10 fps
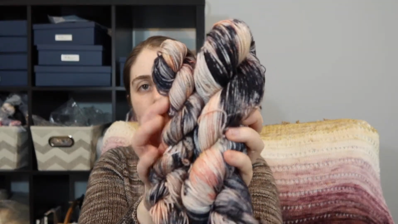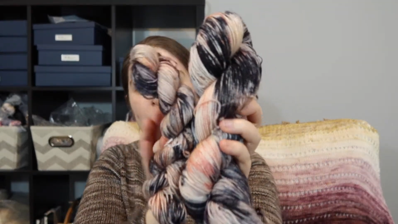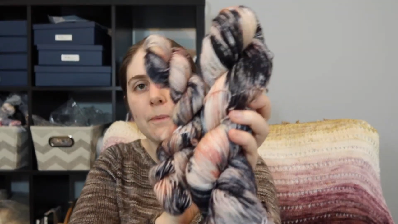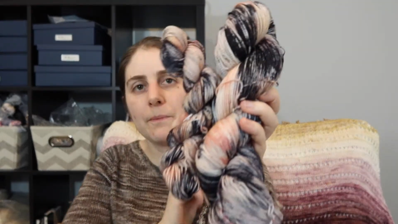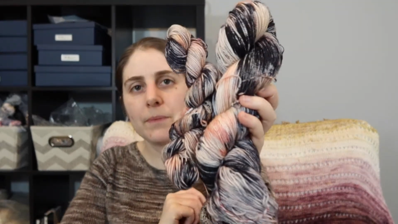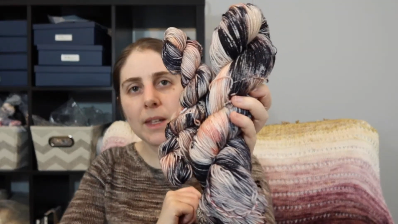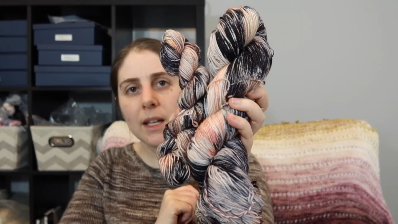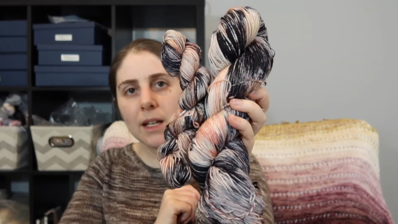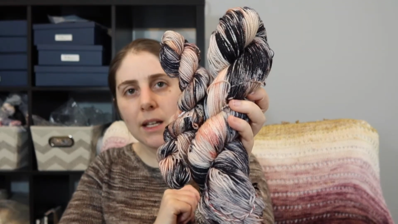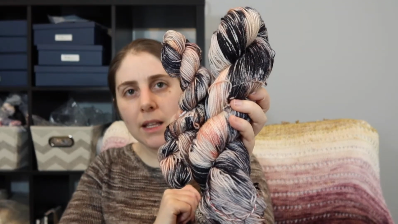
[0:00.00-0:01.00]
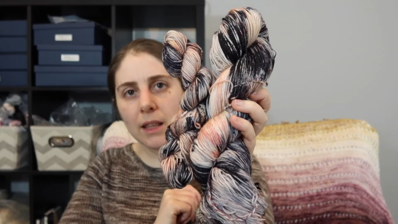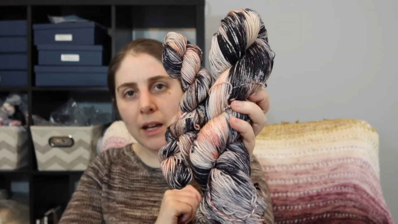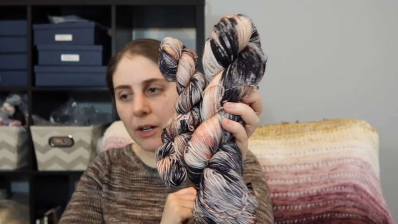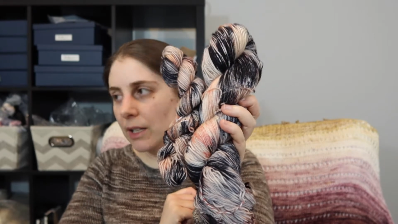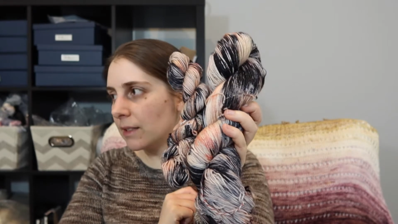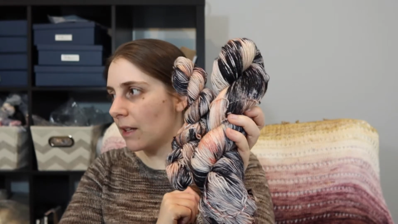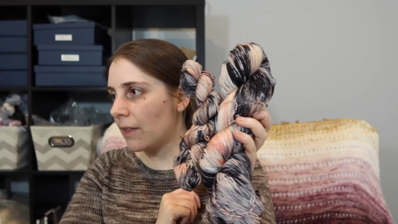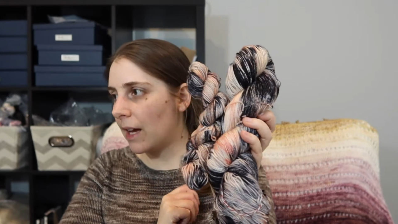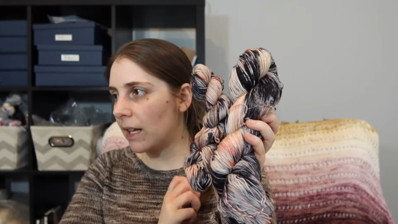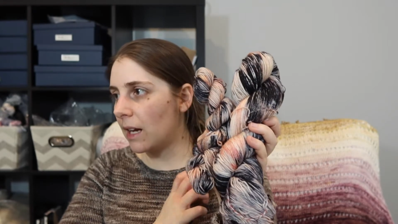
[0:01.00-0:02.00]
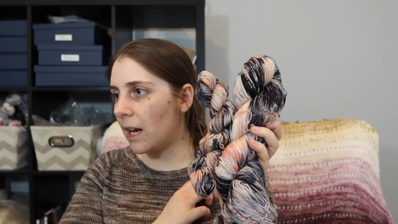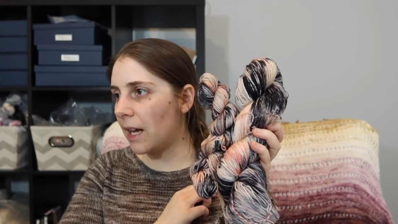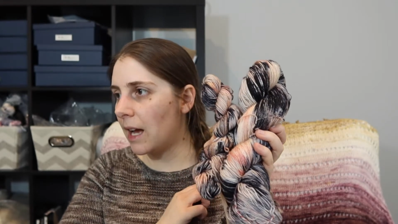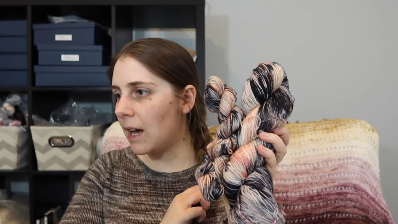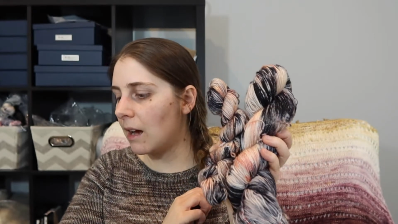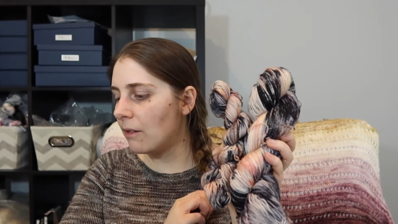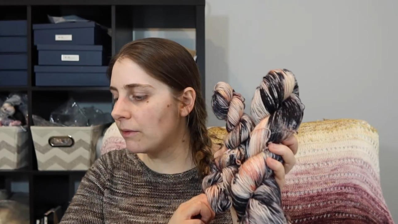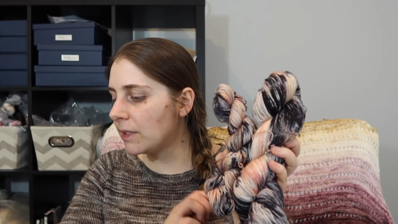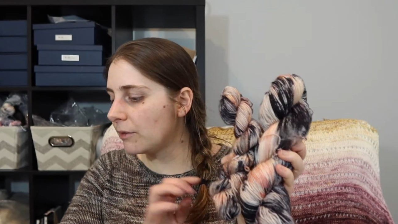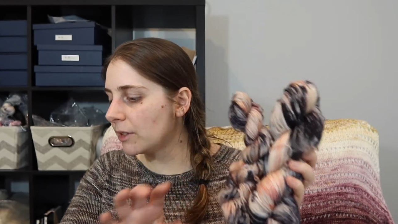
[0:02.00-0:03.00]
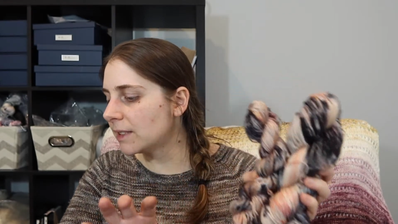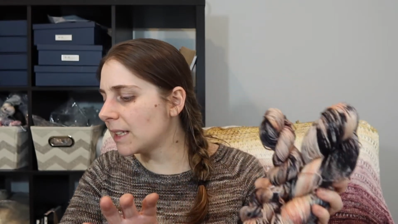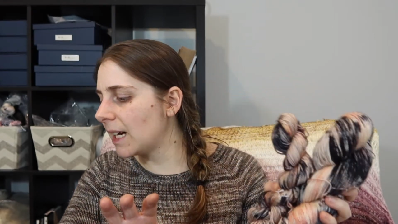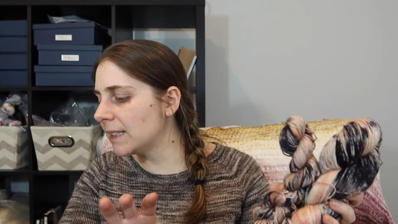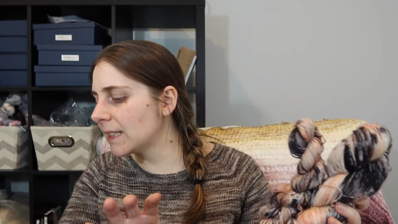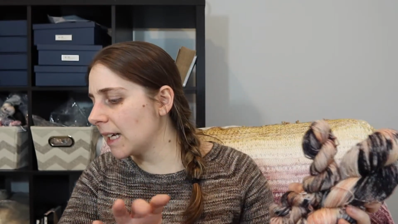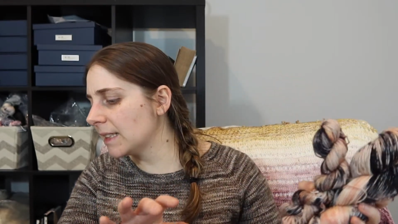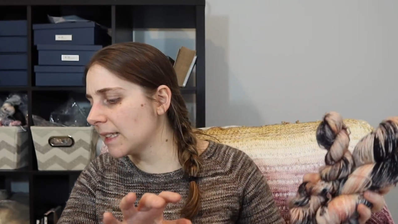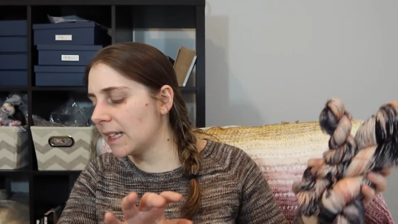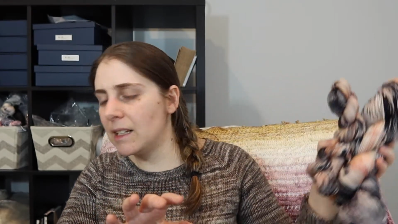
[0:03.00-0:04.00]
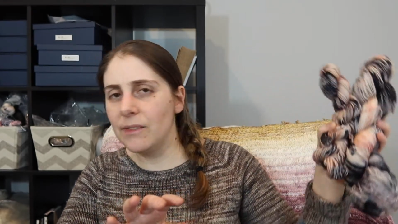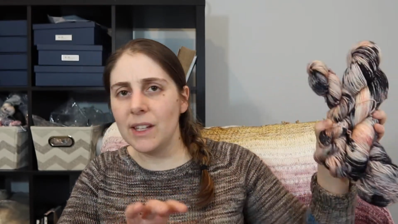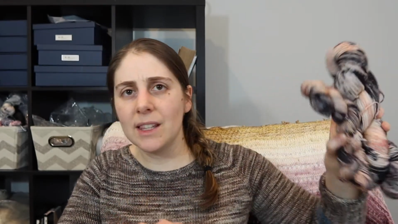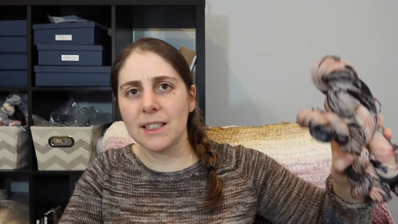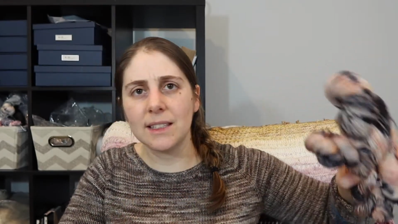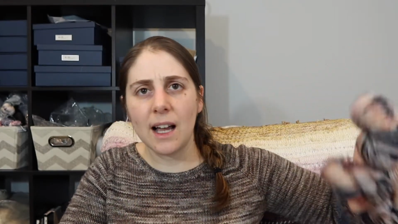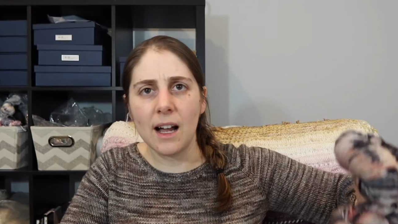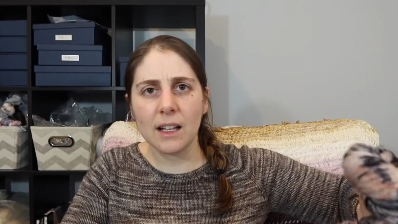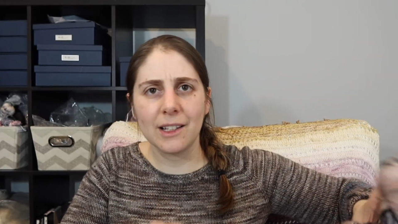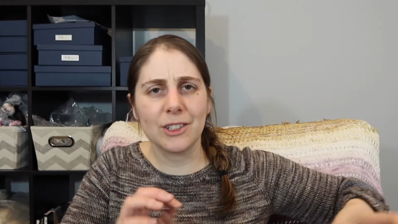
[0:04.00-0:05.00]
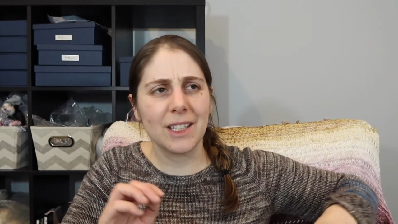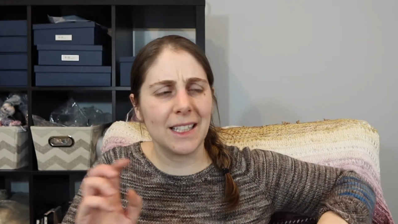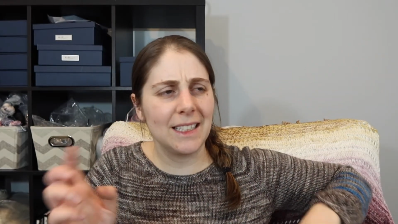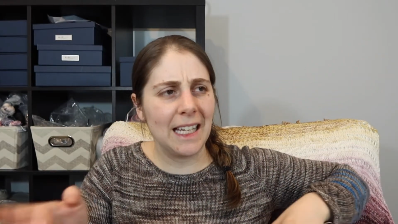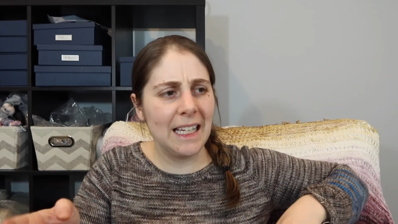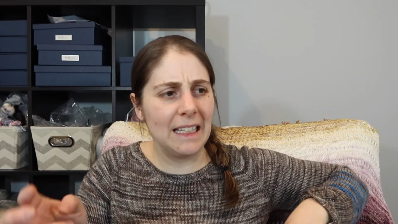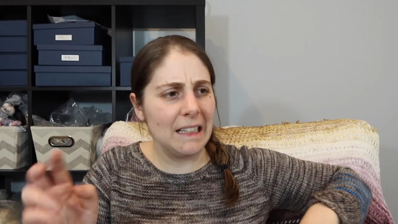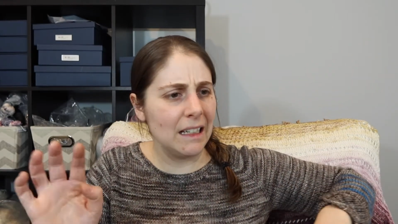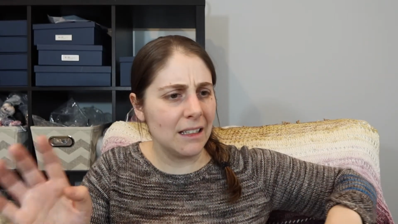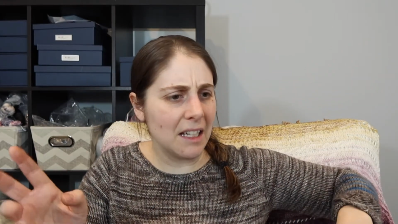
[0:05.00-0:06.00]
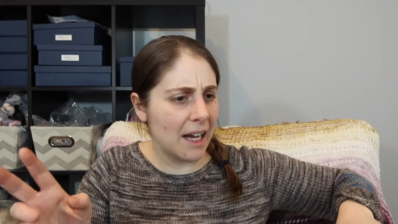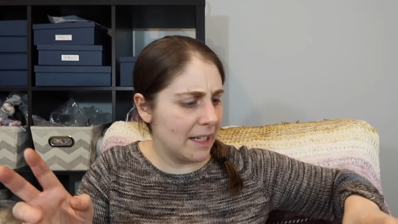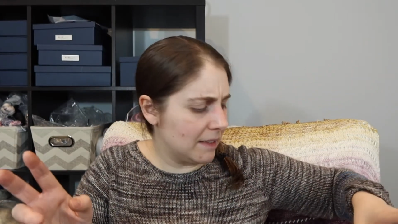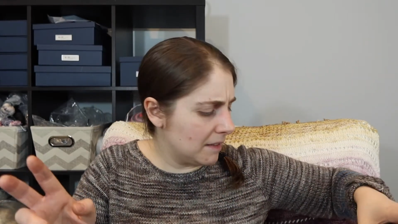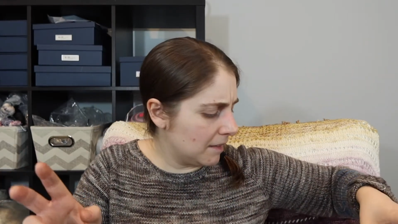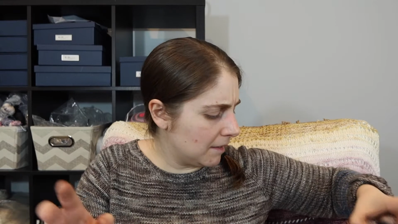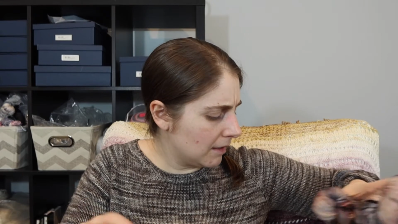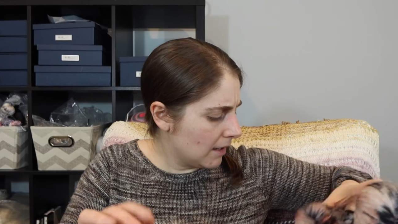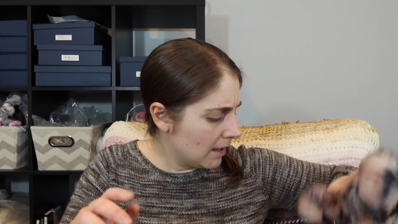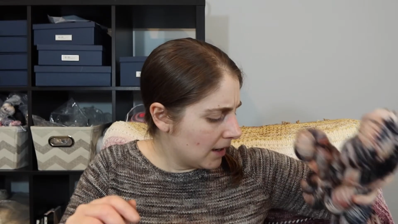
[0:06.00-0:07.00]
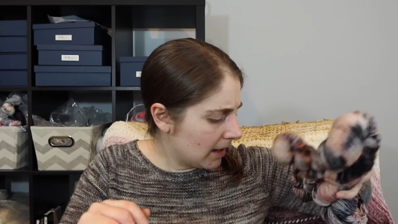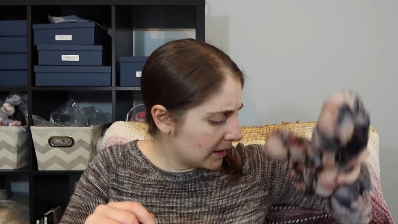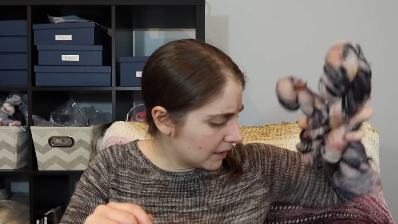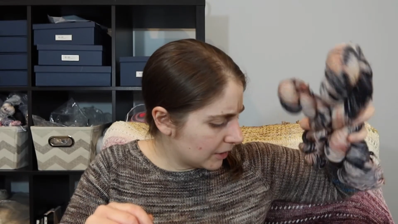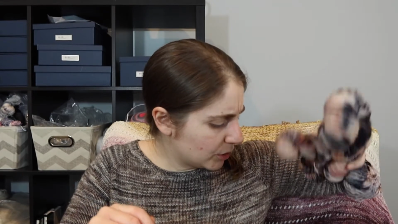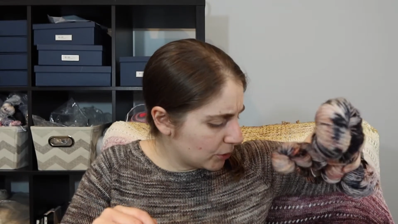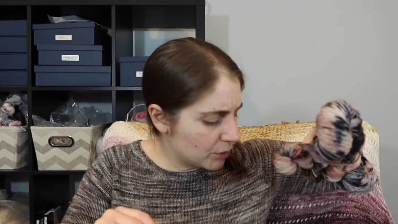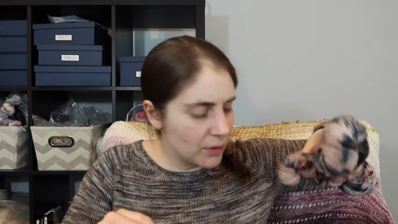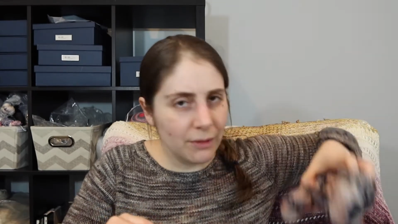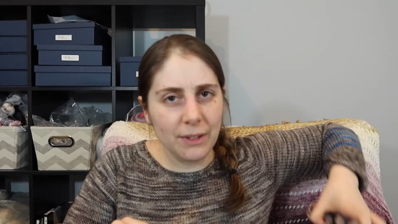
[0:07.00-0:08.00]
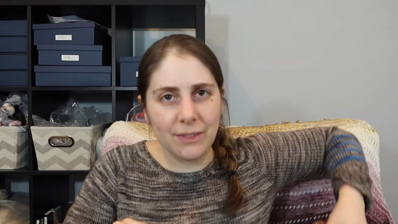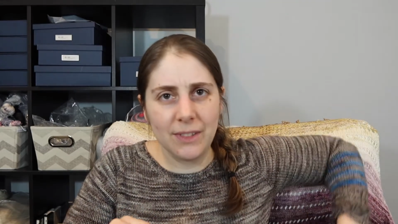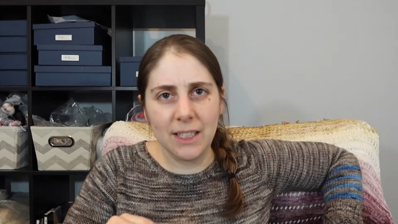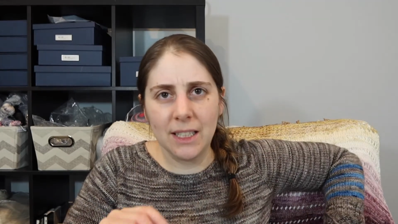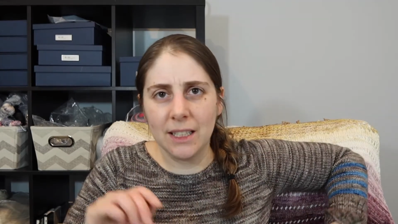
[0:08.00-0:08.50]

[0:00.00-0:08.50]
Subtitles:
So there it is on that. I have different size skeins, like even the sock, there's like an 80, a 90. I think I showed you the 50.